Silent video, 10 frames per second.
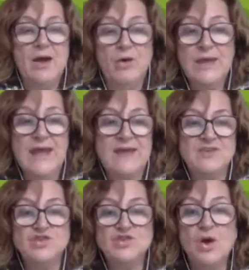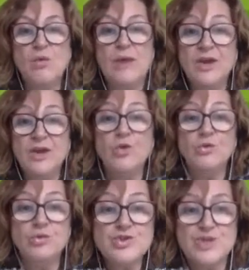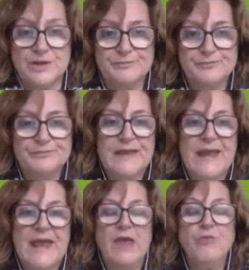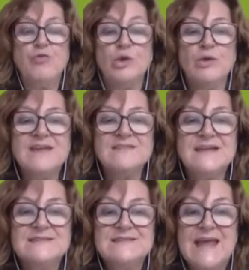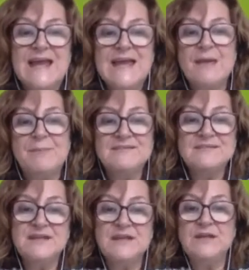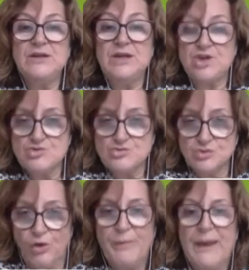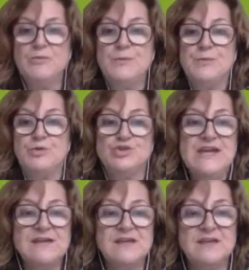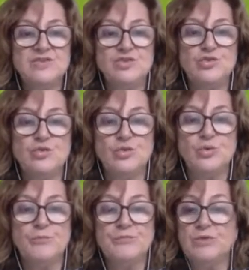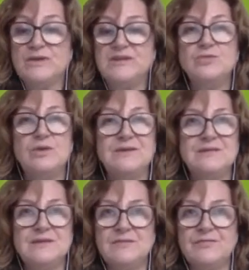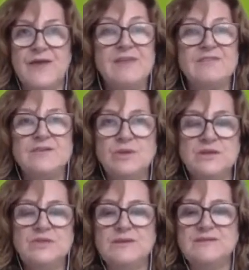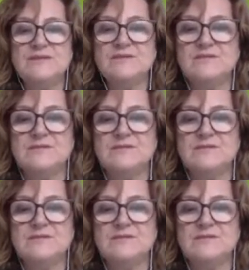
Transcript: Okay, so in conclusion, if we look at the recycling capacity in Europe and we project it to 2025 and 2030,